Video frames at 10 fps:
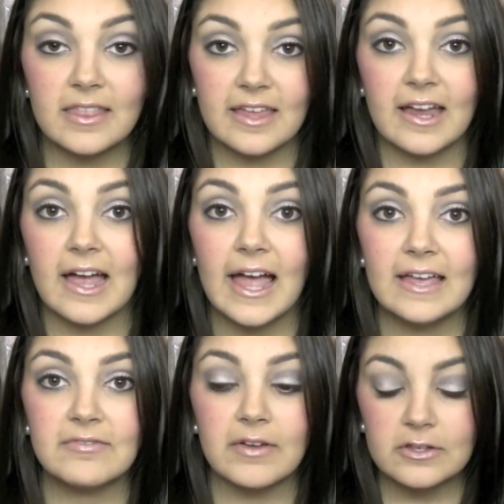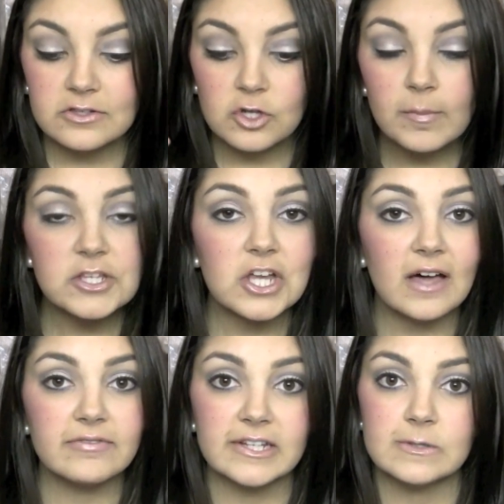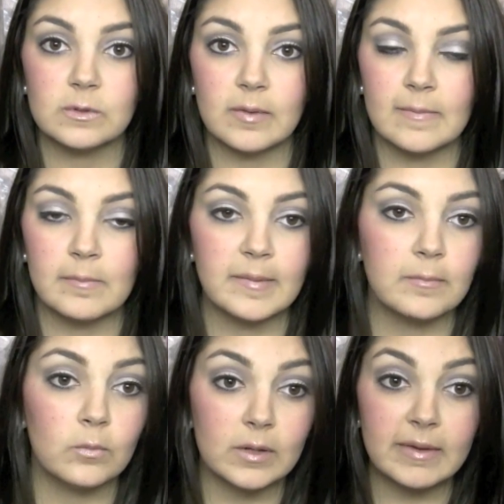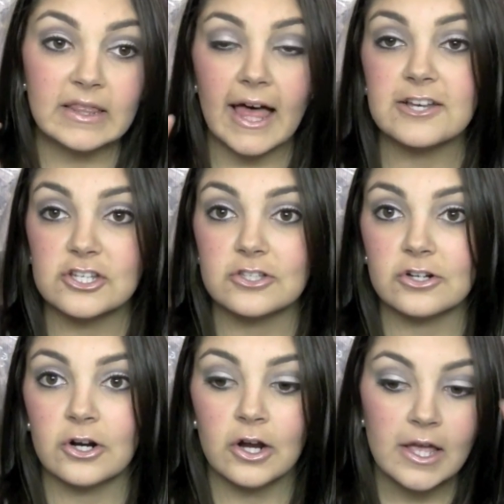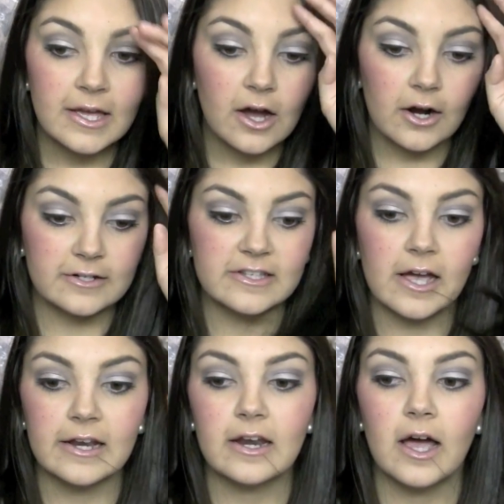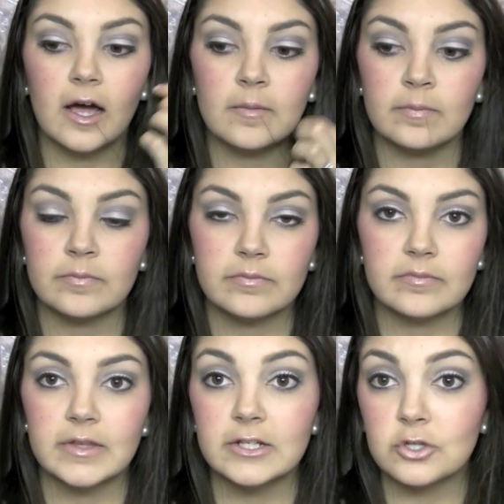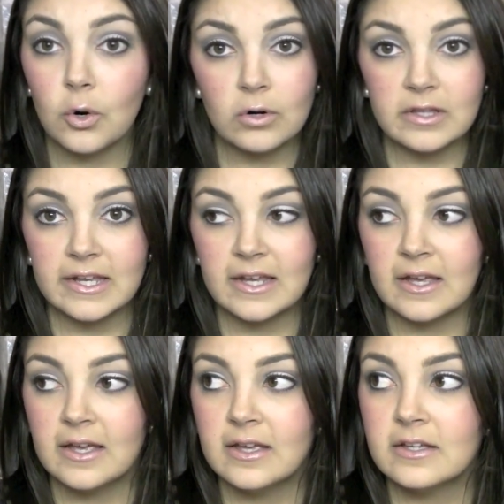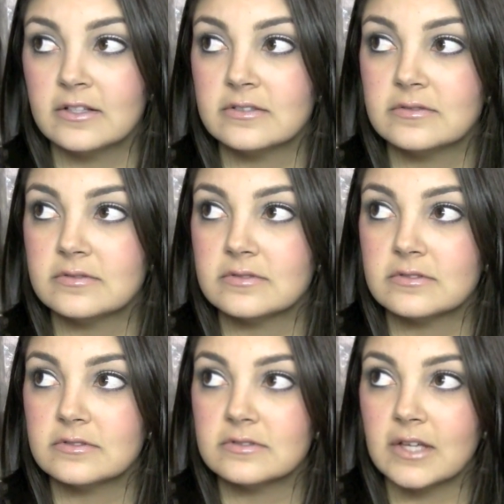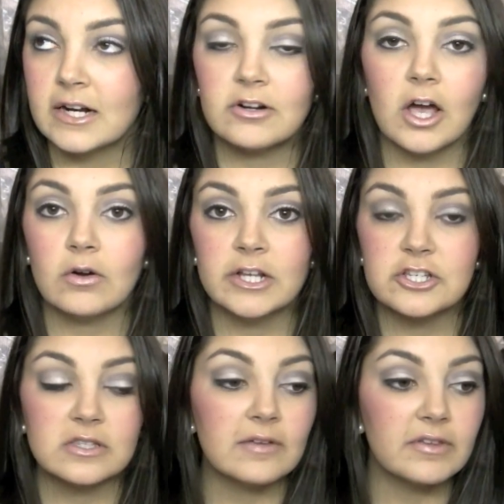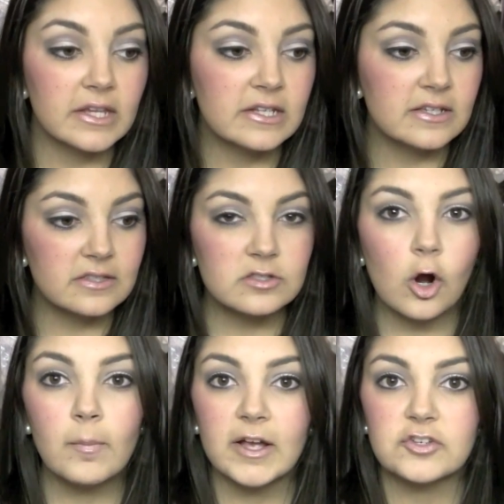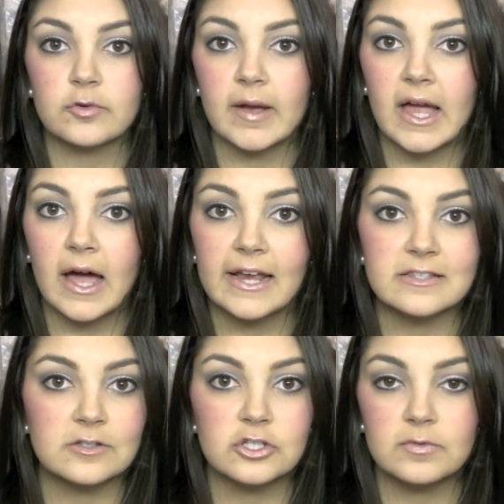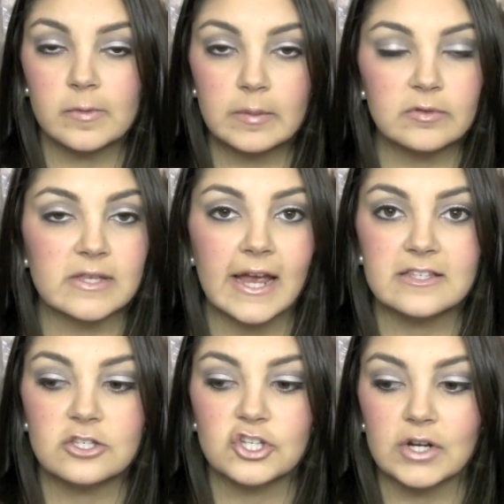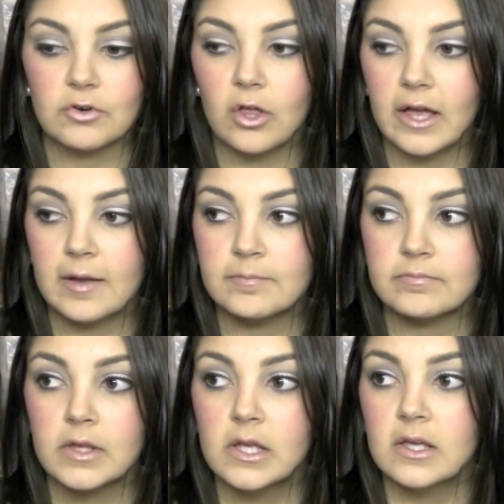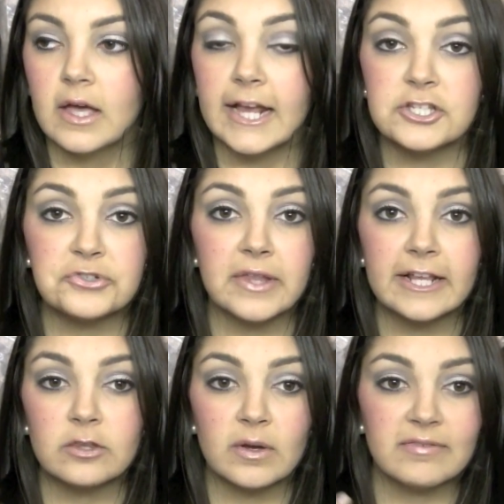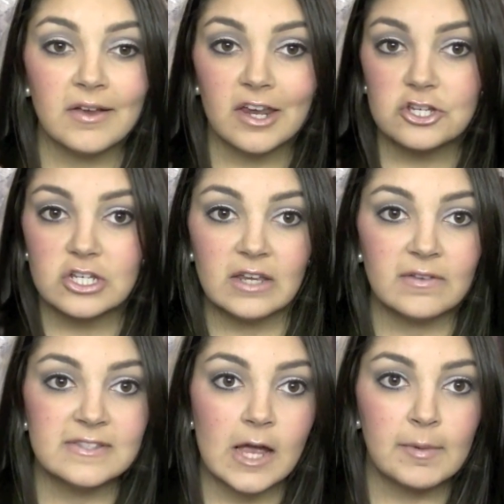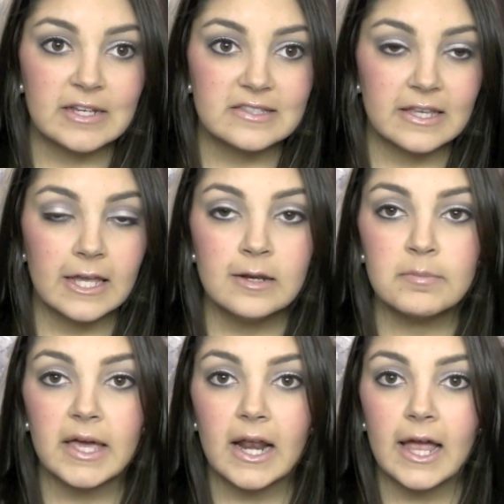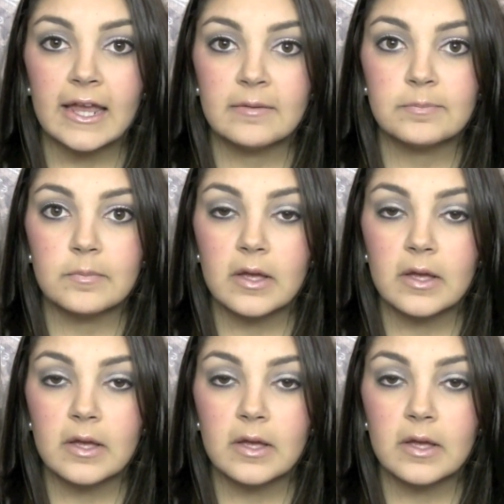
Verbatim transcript: nothing. I have so much confidence when my when my lashes are are done. Um, it totally I don't know. It just I feel like it does so much for my eyes and just for people's eyes in general. I'm I do like the way foundation evens out my skin, but I